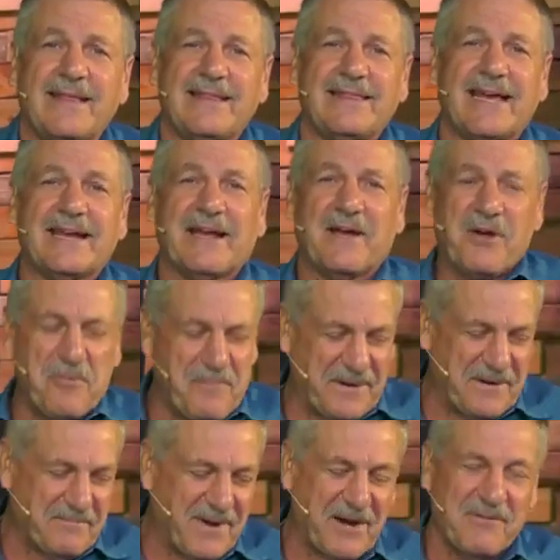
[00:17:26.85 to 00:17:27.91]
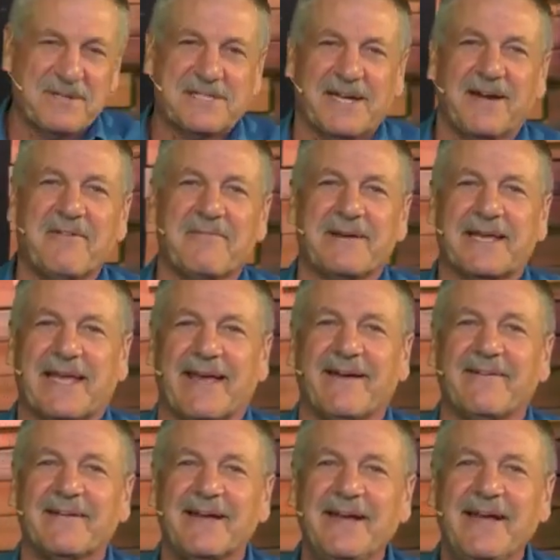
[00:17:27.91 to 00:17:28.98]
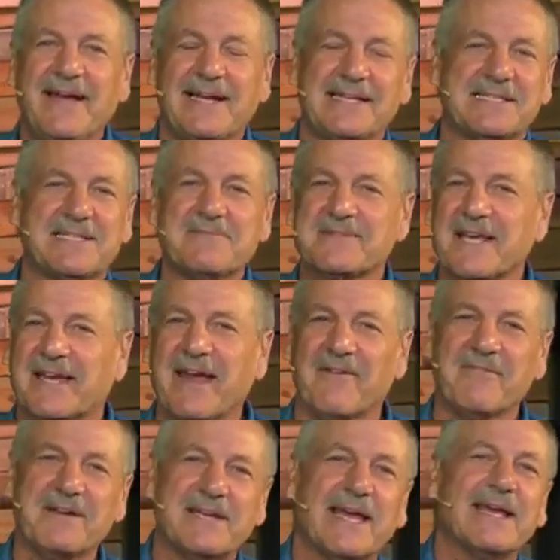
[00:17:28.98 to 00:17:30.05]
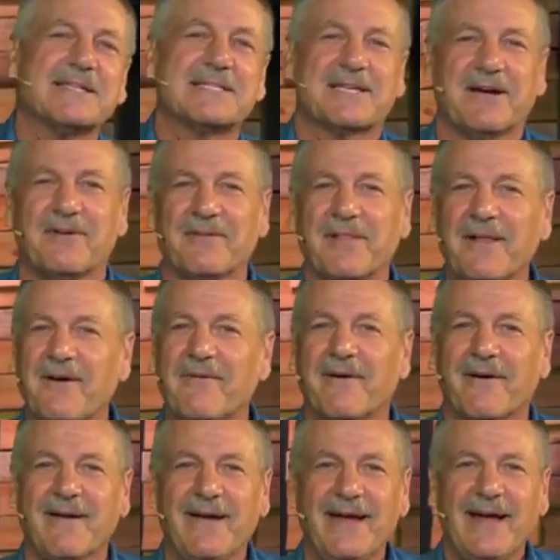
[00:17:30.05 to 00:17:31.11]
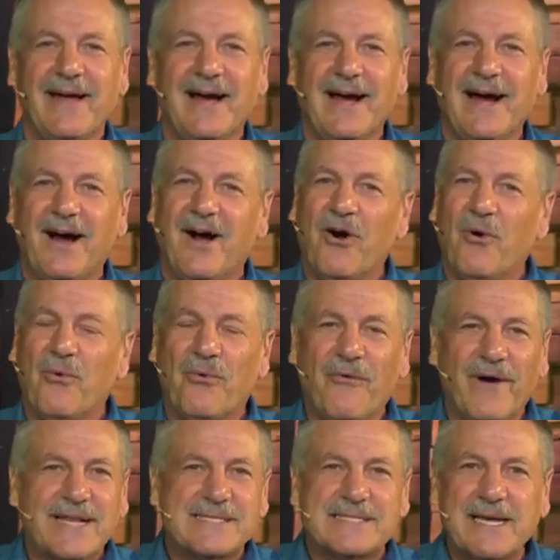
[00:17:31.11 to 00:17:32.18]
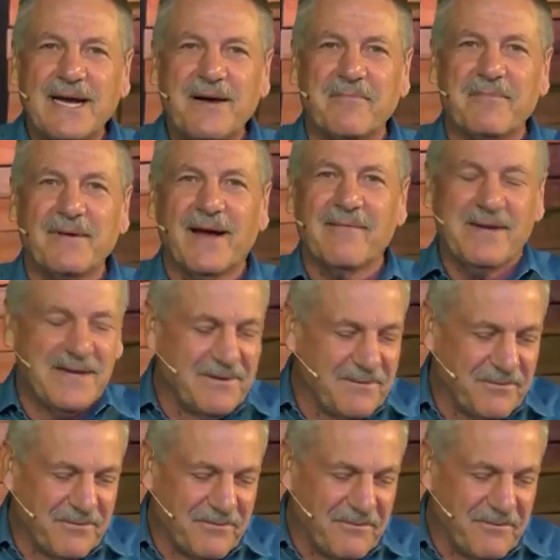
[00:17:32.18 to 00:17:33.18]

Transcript: And then I open up my retirement account. It seems like every day it's going lower what's up? I mean,